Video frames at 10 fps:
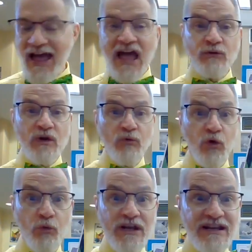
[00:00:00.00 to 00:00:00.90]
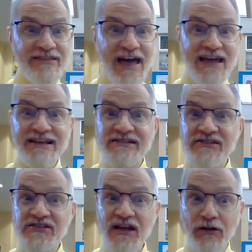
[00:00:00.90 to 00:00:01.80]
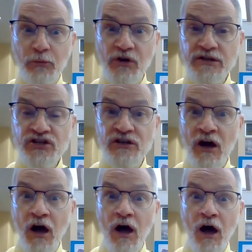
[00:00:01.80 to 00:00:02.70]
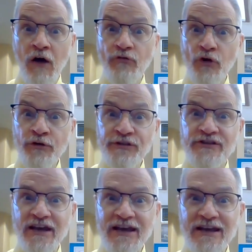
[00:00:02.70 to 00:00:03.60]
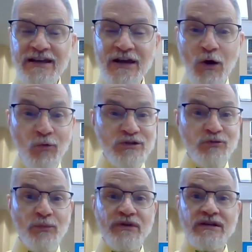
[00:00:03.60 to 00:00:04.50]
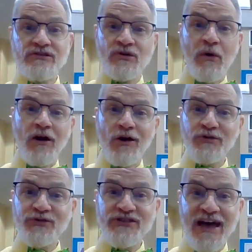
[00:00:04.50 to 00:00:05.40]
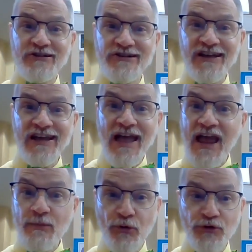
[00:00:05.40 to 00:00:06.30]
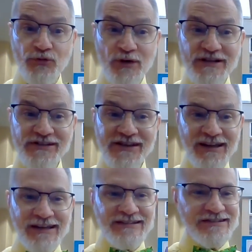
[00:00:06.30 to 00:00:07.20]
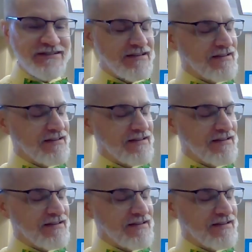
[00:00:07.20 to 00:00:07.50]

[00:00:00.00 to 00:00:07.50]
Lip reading: And we were reading that in celebration of Earth Day, which will be tomorrow, Saturday, April 22nd.